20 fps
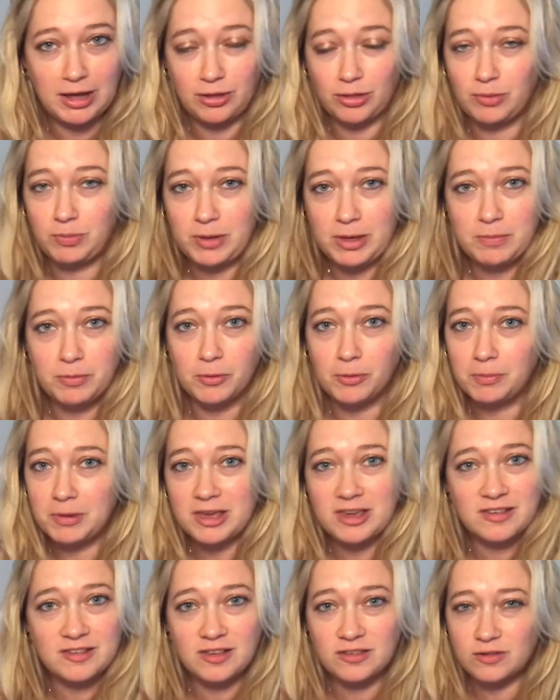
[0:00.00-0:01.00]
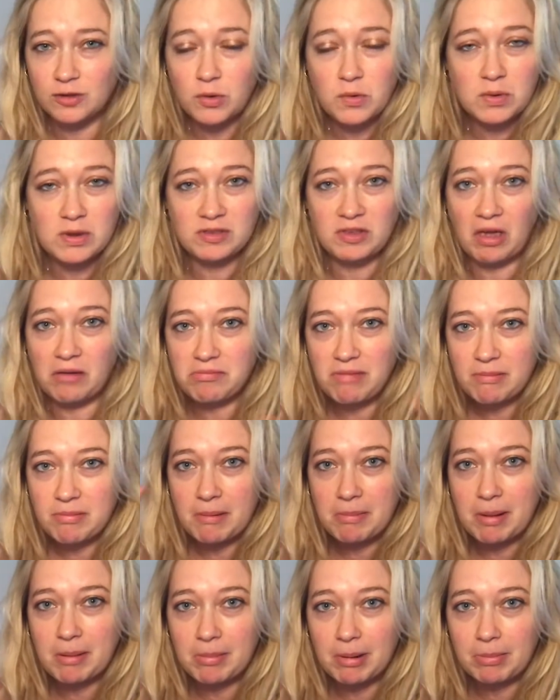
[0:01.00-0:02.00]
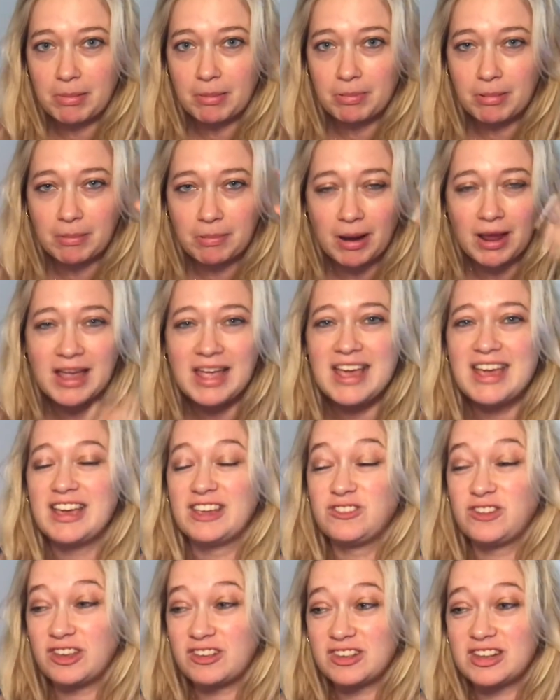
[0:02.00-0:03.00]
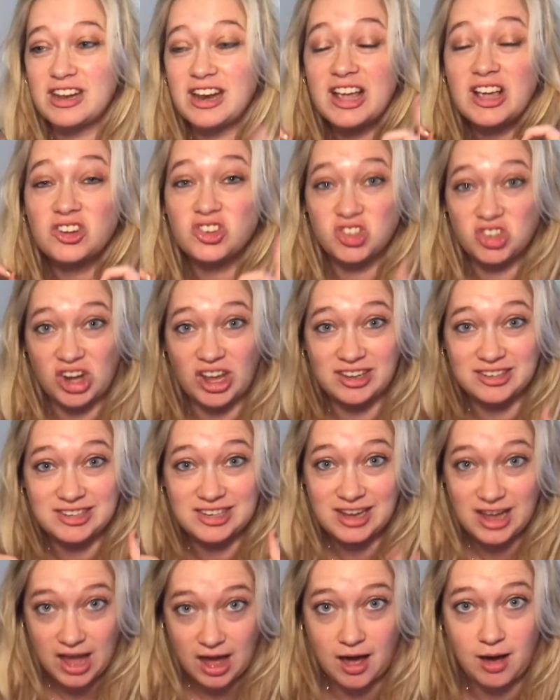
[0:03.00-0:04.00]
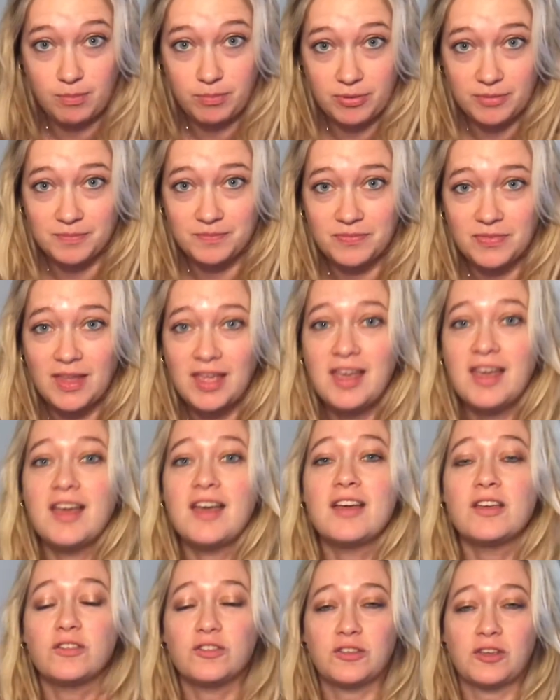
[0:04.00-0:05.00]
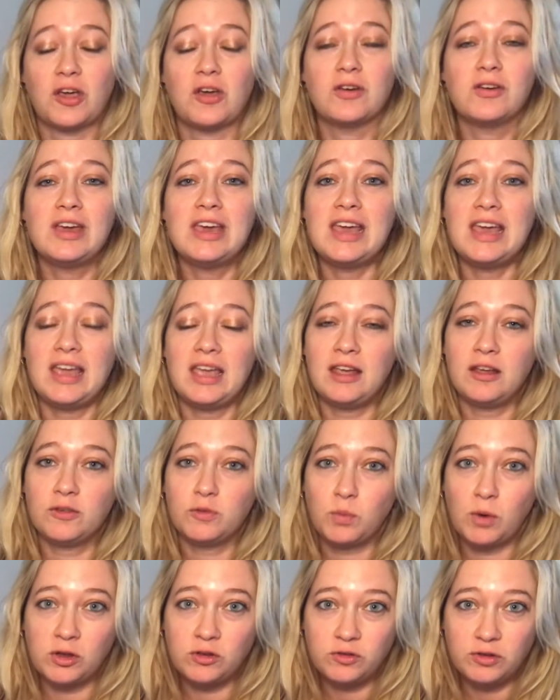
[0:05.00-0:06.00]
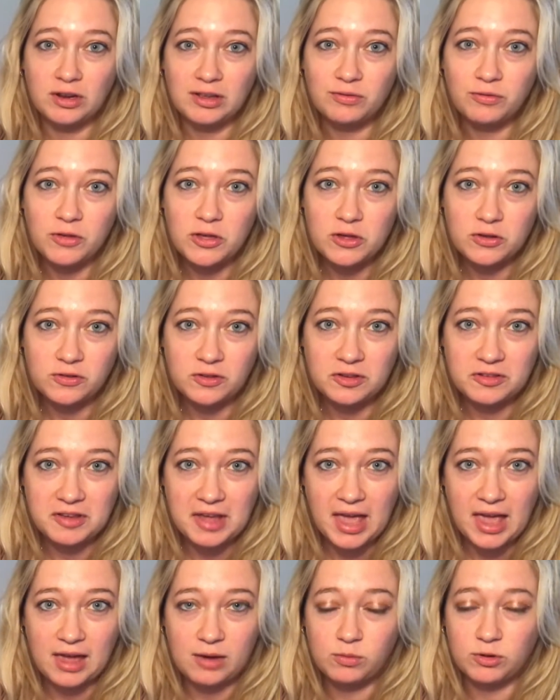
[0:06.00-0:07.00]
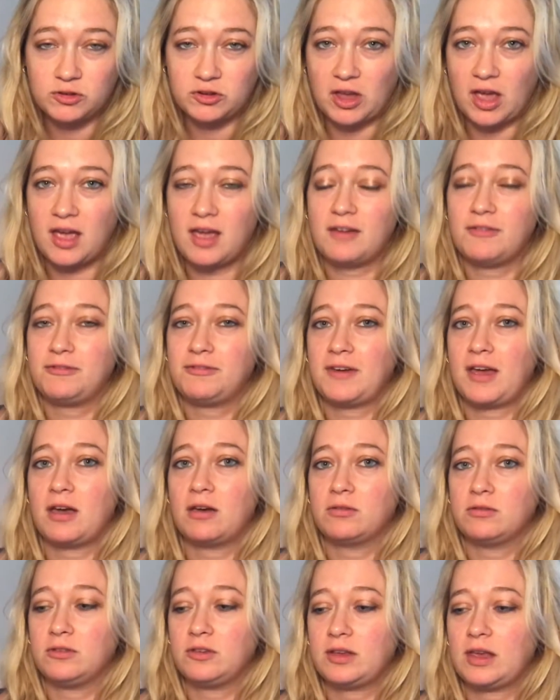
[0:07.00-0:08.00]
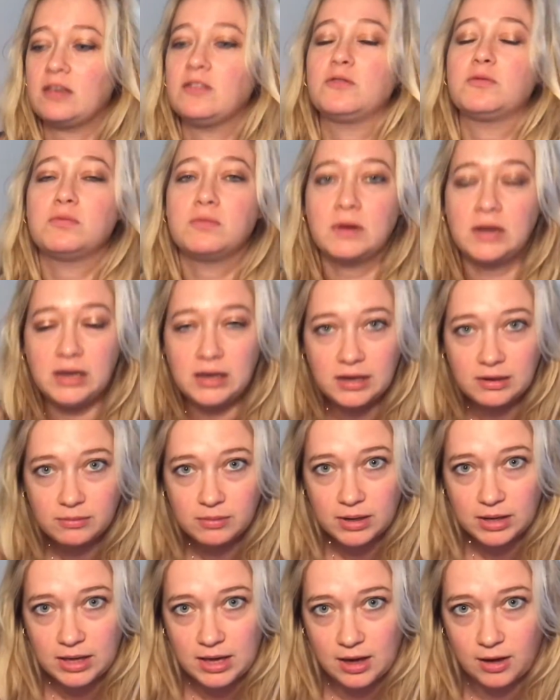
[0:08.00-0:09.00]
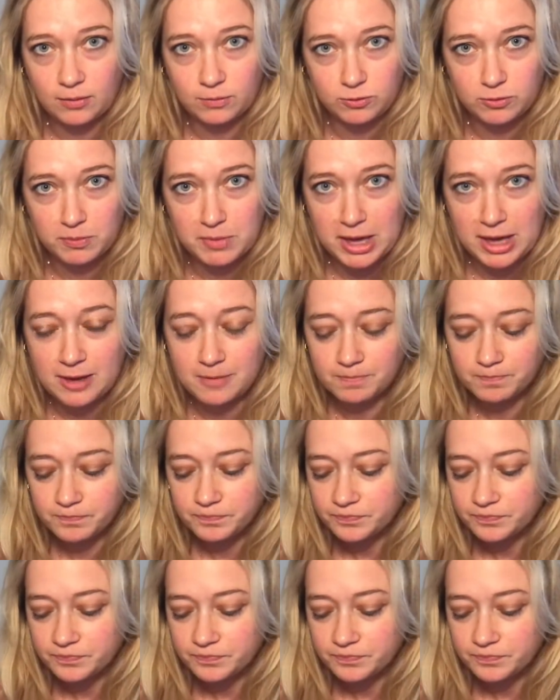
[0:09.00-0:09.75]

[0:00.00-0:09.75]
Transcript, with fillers: other people, because it's always going, it doesn't shut up. So here's one trick for you today, which I have found has really, really helped me.